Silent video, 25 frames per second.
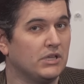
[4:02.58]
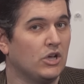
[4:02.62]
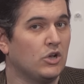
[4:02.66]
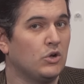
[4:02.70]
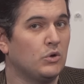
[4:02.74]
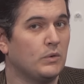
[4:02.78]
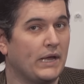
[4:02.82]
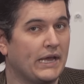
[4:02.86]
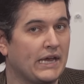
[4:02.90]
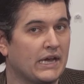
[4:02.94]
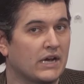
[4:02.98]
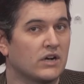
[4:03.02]

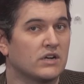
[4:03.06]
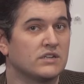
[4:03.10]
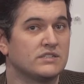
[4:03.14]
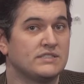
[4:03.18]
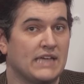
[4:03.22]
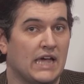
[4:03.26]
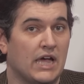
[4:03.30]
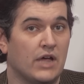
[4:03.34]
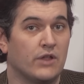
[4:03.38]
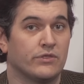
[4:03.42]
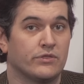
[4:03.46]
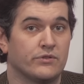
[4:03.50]
blow air
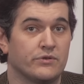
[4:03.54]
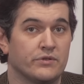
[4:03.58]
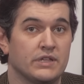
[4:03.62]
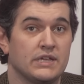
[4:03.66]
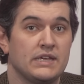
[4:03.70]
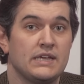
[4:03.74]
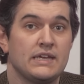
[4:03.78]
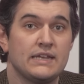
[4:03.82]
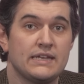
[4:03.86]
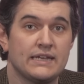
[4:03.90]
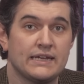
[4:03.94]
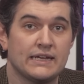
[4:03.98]
down through the
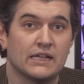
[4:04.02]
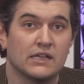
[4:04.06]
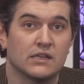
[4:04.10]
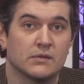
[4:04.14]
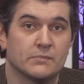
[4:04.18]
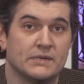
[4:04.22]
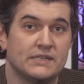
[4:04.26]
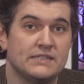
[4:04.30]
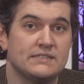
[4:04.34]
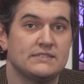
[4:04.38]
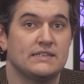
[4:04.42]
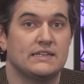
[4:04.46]
heating
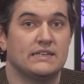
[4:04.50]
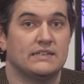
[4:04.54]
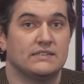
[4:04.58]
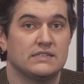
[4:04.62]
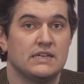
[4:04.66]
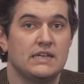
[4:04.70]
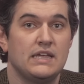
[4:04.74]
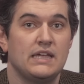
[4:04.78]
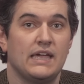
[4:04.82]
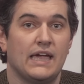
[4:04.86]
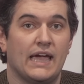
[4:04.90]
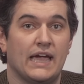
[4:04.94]
element
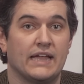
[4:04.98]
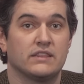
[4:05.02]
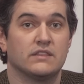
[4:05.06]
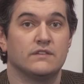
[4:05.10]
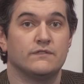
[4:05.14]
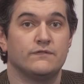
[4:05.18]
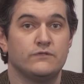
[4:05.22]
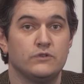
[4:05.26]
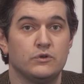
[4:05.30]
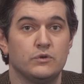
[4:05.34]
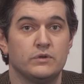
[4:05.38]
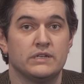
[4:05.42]
and at
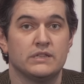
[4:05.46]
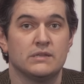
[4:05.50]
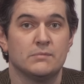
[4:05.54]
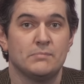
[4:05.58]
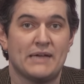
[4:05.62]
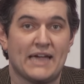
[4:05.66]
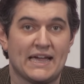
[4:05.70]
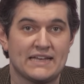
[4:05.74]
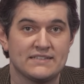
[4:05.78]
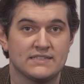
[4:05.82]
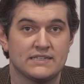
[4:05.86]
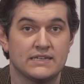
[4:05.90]
the food in the
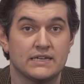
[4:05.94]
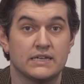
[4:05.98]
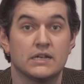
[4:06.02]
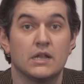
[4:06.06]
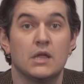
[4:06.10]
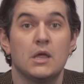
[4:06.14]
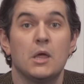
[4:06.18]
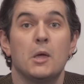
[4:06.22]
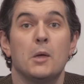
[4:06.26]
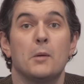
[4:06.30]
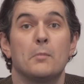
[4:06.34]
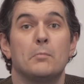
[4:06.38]
basket,
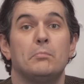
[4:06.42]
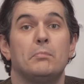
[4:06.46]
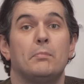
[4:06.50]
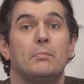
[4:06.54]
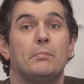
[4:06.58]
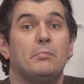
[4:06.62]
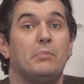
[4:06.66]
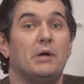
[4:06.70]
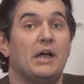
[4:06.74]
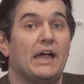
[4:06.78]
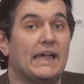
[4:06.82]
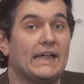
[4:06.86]

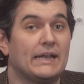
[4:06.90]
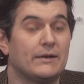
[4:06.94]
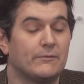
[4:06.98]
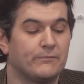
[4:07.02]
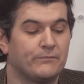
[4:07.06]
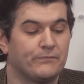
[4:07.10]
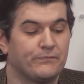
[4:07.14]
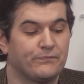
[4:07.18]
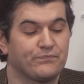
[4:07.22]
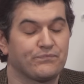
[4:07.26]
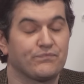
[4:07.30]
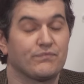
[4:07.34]
but
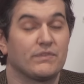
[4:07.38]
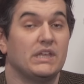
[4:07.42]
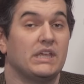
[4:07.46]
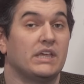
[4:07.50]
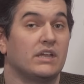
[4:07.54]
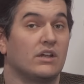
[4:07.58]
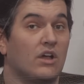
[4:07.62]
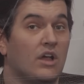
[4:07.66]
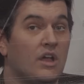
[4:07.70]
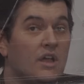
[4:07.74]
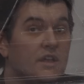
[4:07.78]
it